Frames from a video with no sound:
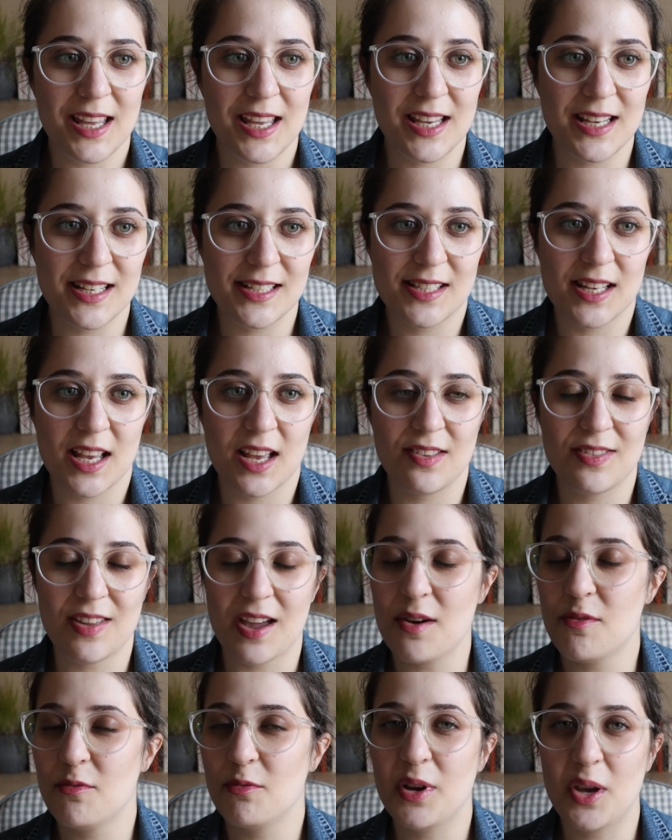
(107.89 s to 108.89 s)
is
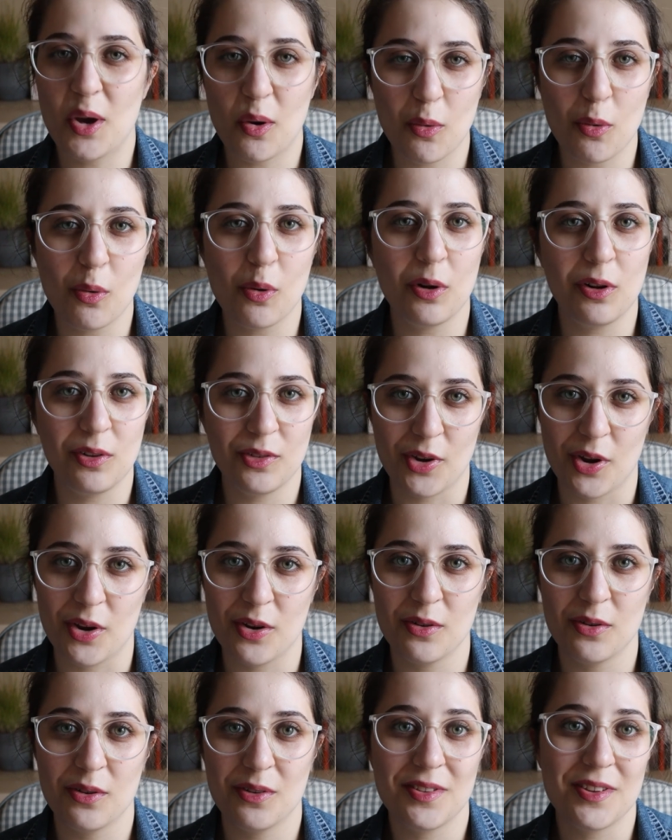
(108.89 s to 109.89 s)
that we all
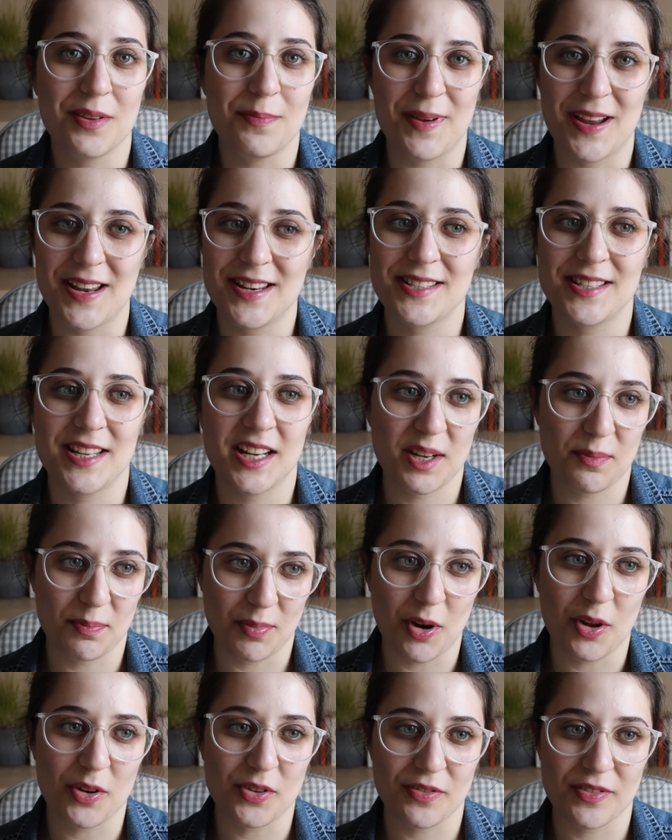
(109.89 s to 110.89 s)
know the basic
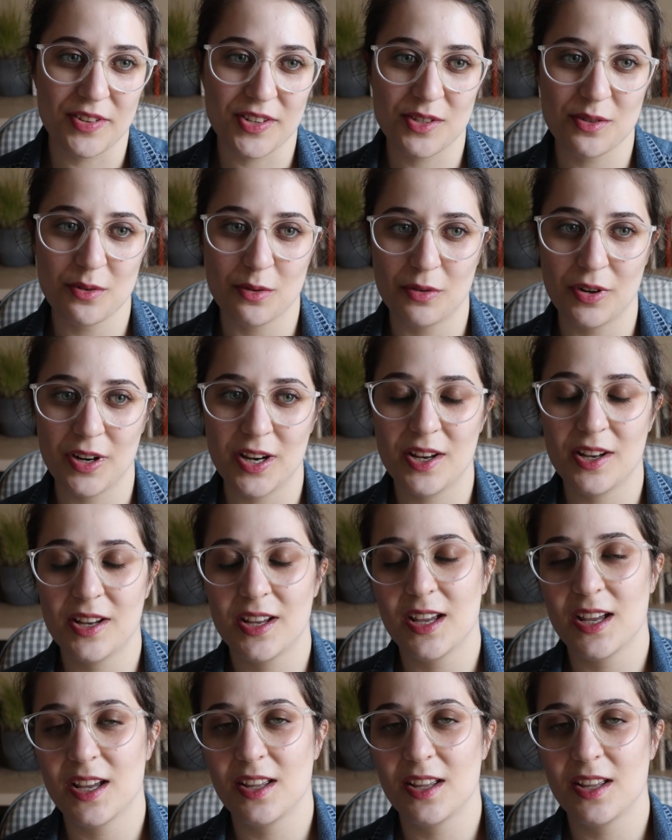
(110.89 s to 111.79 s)
plot of the story.